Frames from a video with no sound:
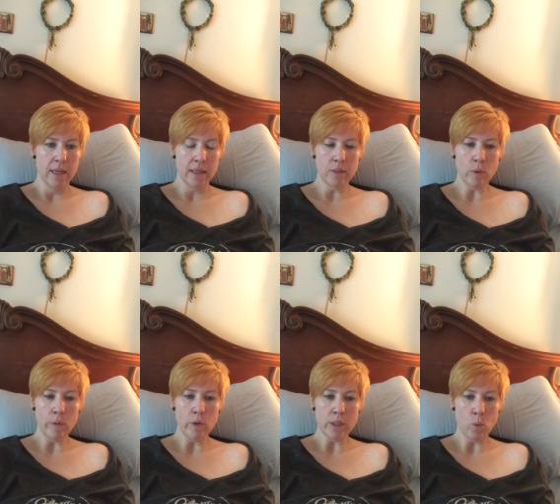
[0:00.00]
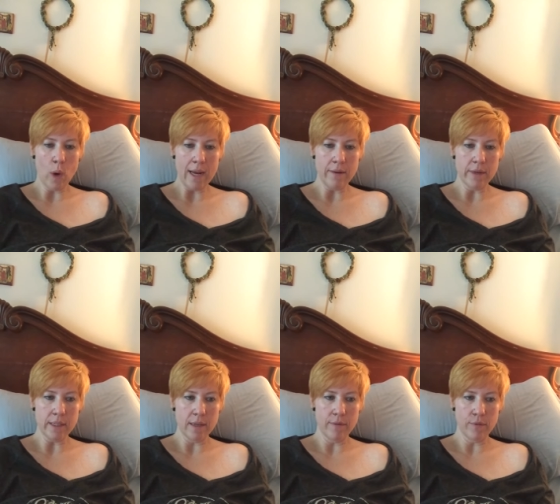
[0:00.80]
This one was a wide
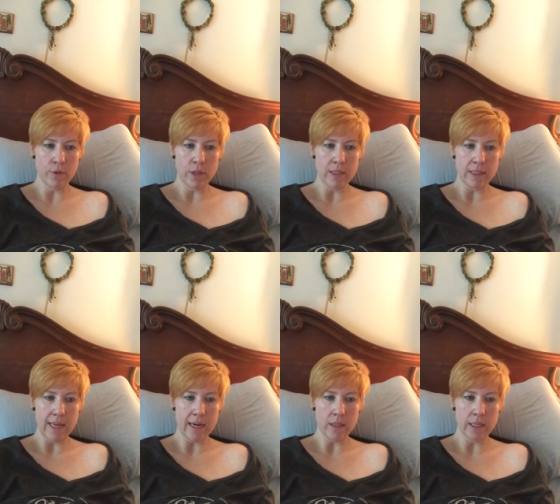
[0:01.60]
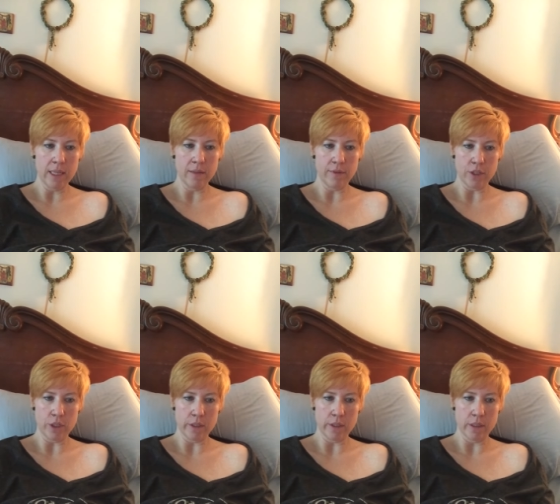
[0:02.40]
receiver for the Seattle
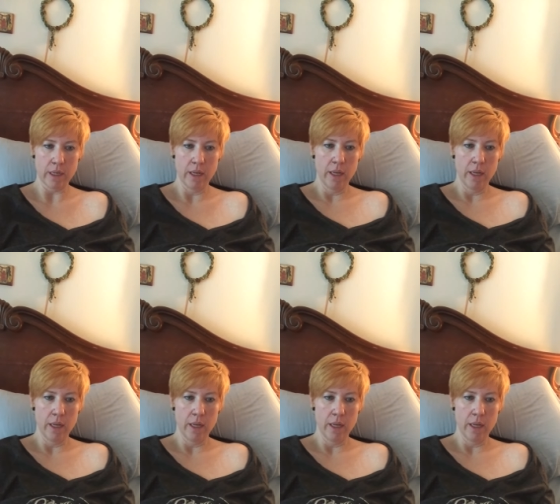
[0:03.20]
Kingfishers.